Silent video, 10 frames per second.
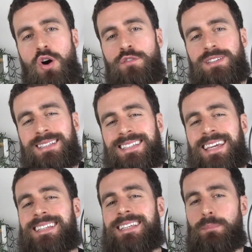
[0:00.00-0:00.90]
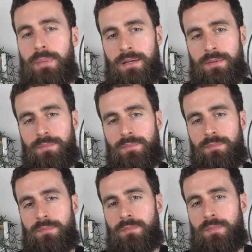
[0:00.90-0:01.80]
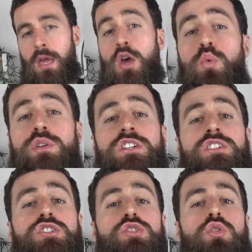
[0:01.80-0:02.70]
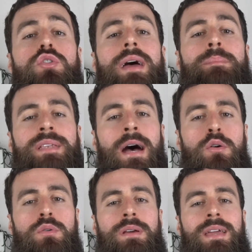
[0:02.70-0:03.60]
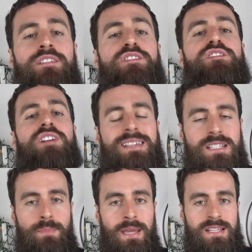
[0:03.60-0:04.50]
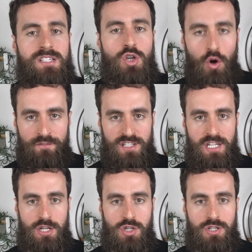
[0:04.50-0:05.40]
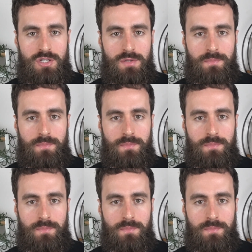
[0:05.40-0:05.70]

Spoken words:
often dig deeper, which can slow them down in fast-paced conversations.